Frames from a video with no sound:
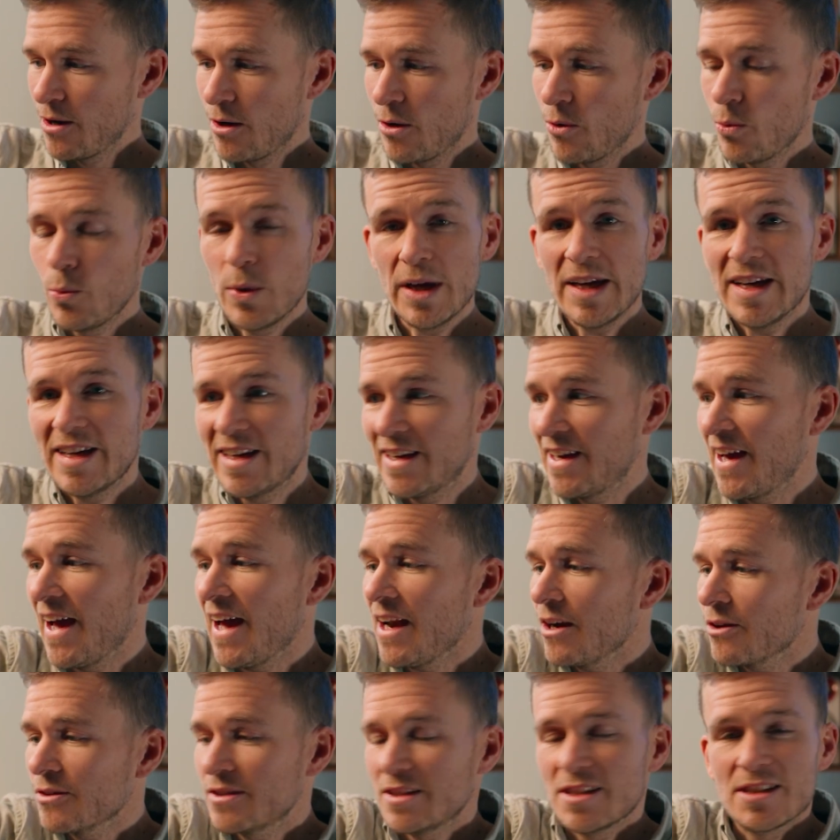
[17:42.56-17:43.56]
we
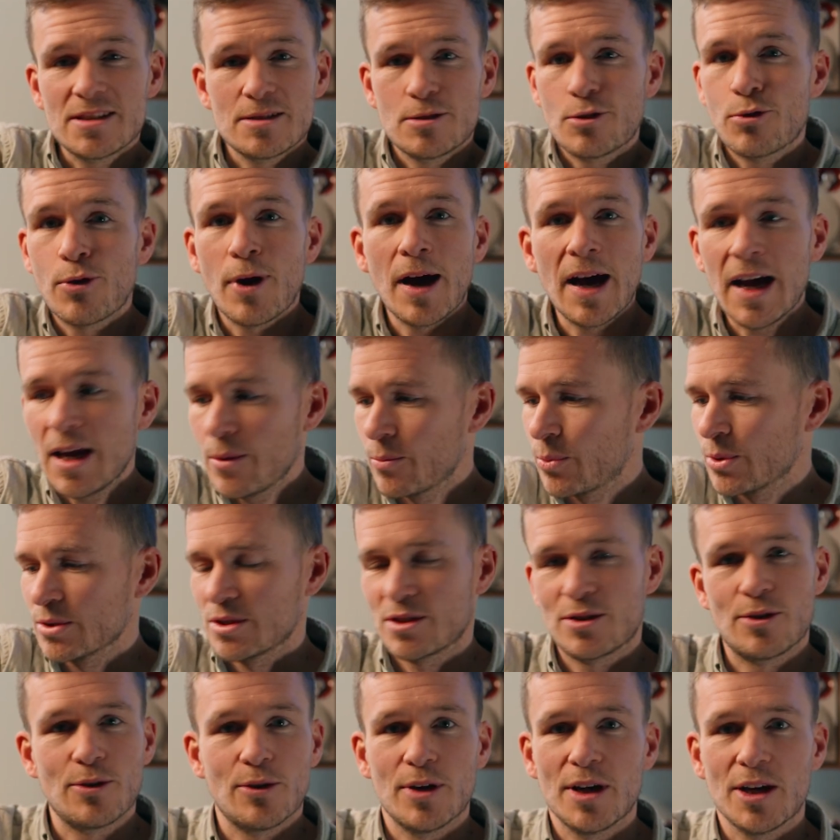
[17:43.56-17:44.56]
cannot describe what's
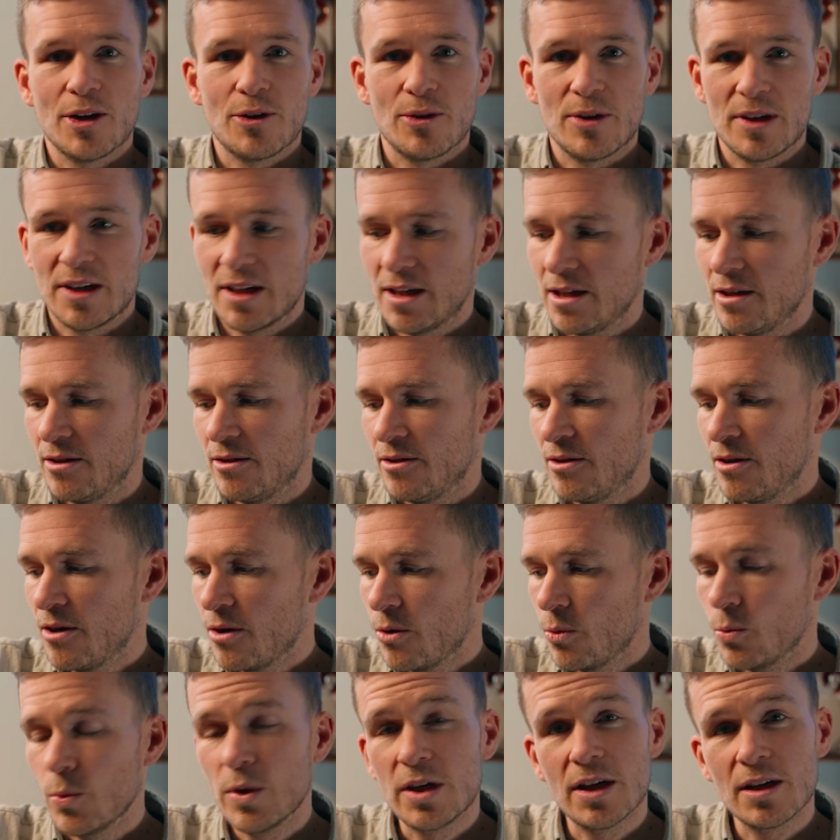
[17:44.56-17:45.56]
going on here.
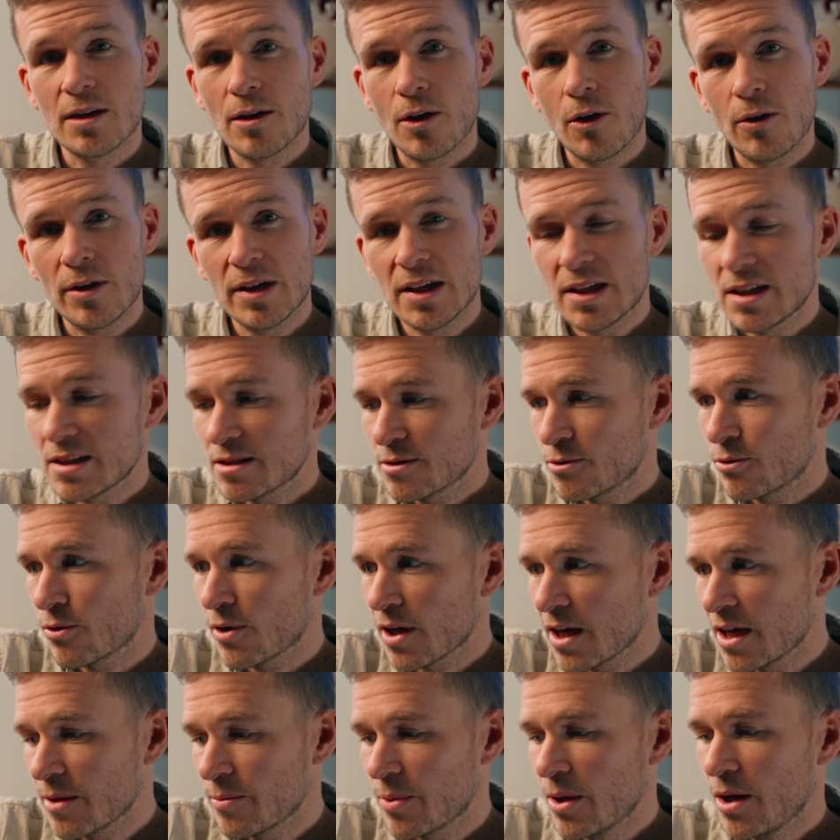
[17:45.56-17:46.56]
We can only
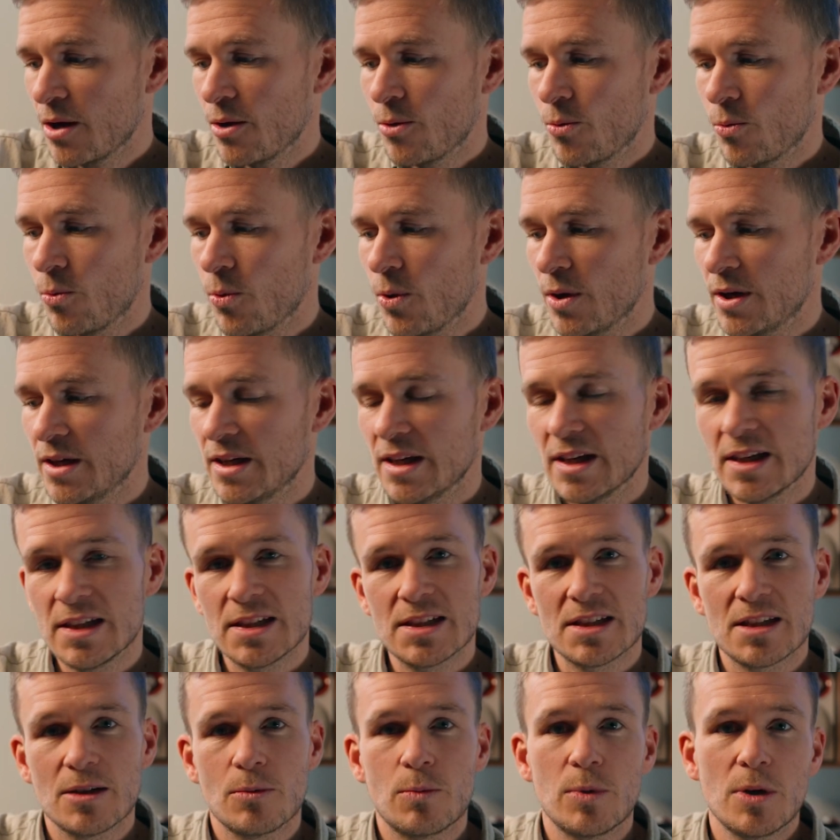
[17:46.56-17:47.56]
describe what it
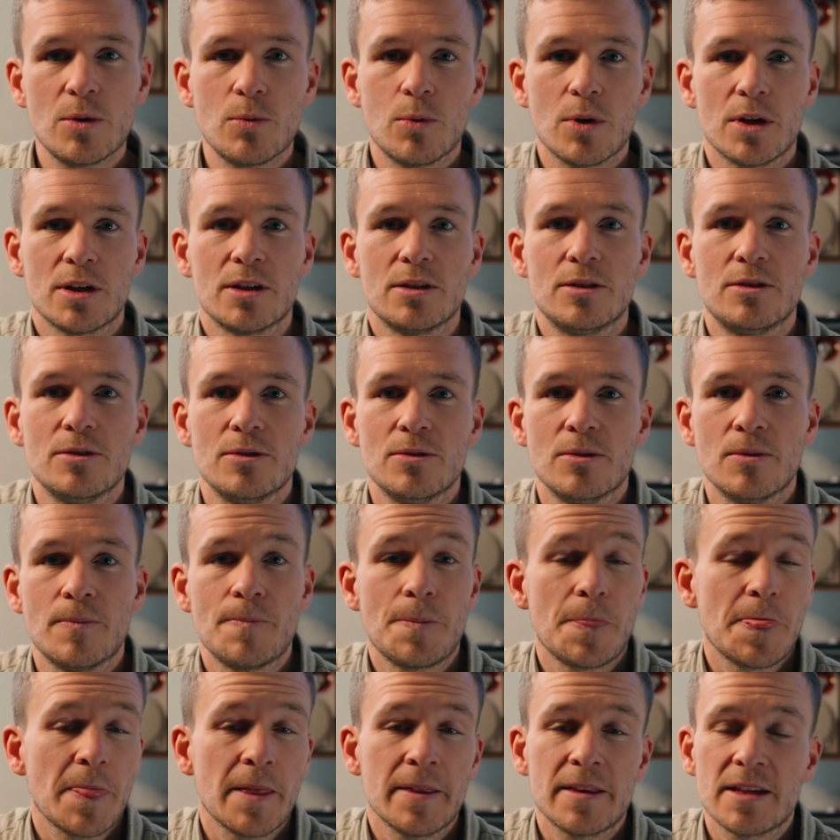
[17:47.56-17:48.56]
is that we want to do.
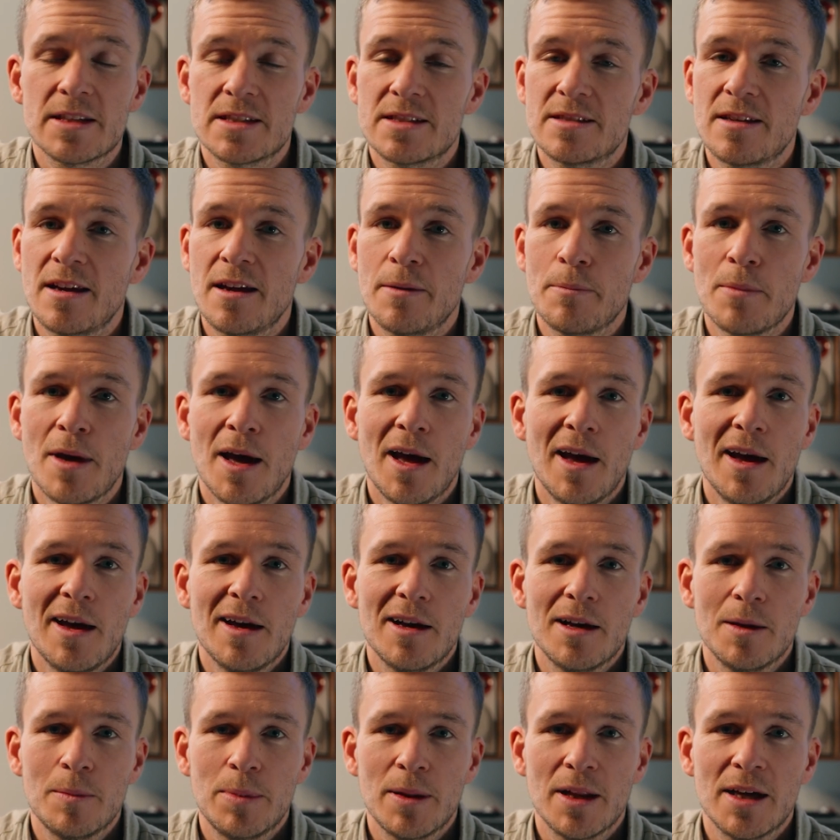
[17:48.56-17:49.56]
And the same
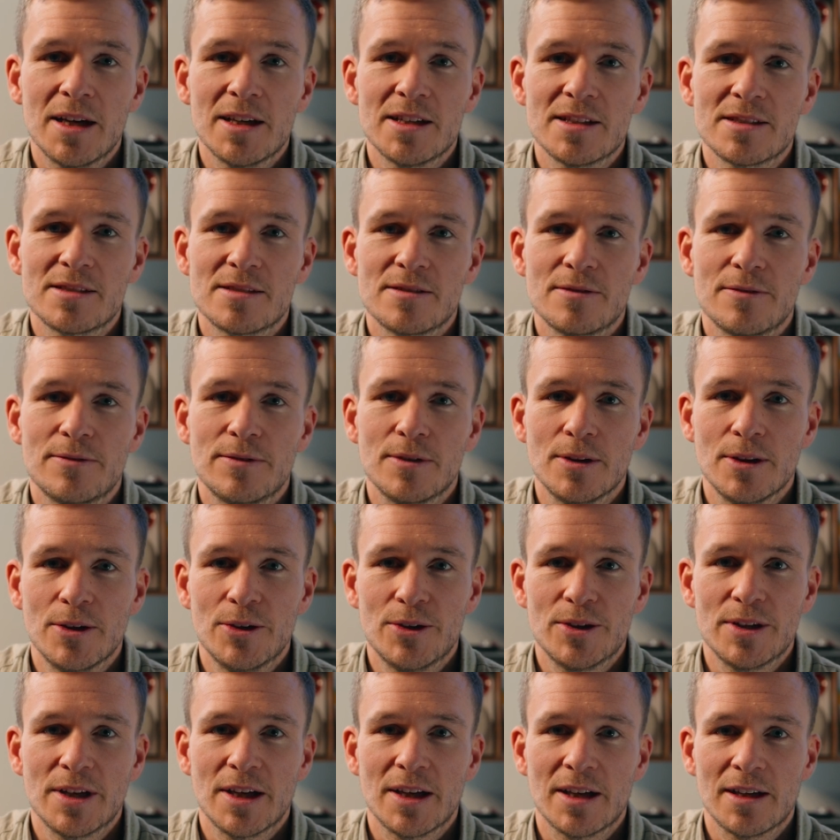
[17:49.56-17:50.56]
applies for
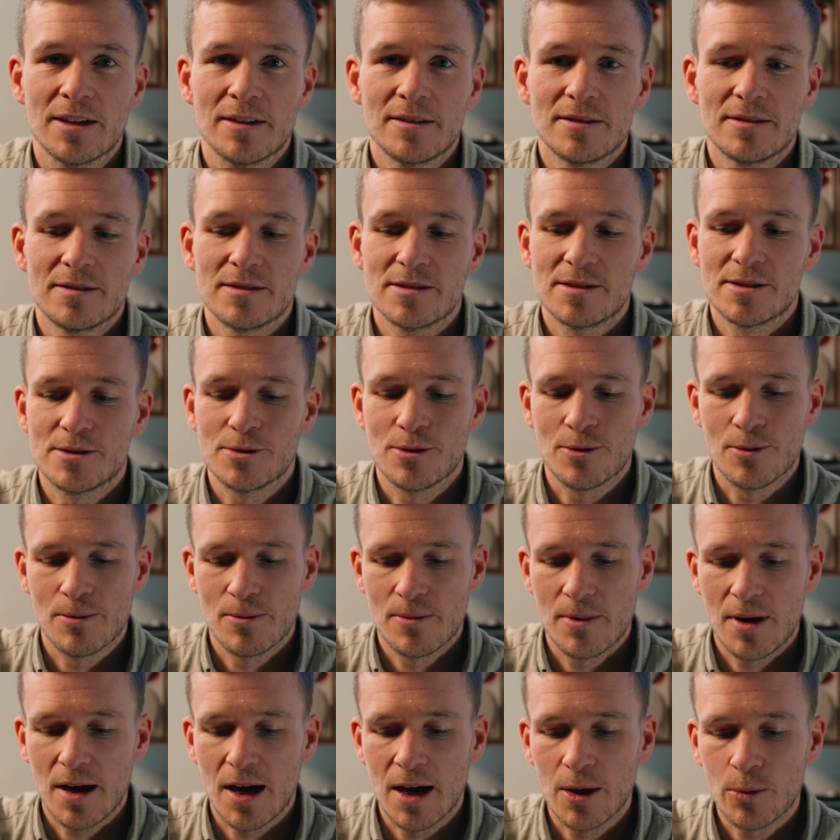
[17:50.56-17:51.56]
learning. So
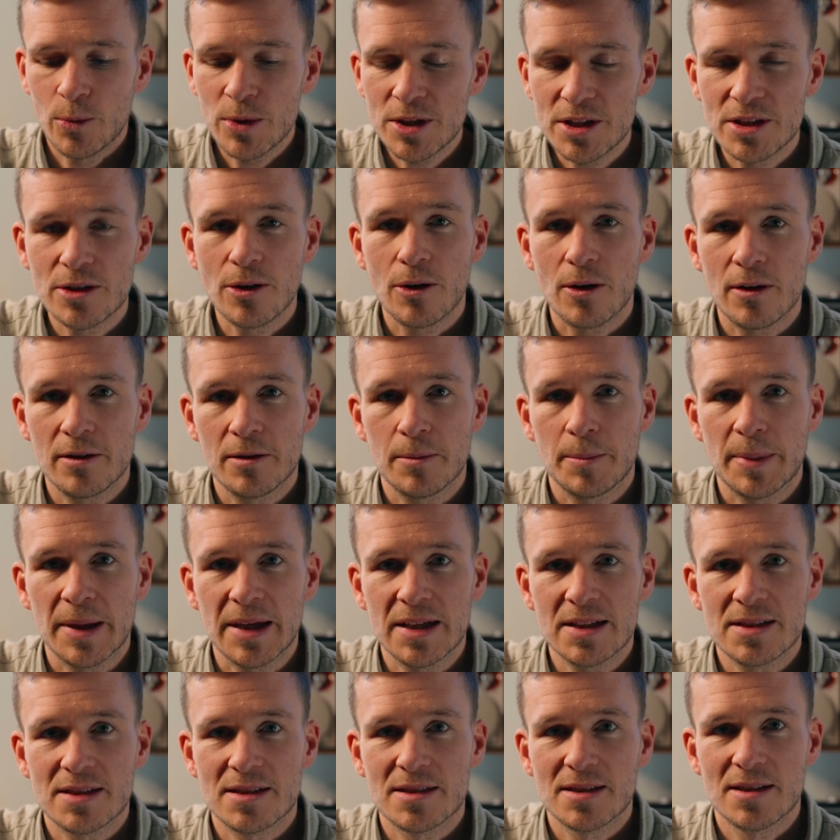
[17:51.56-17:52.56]
I wish you all the
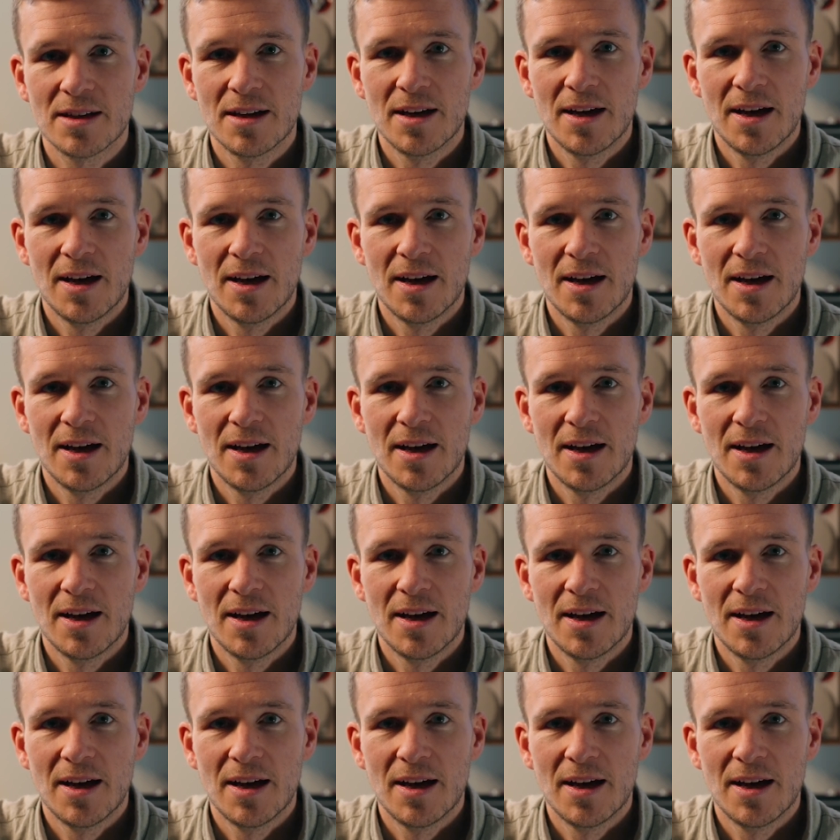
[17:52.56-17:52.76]
best.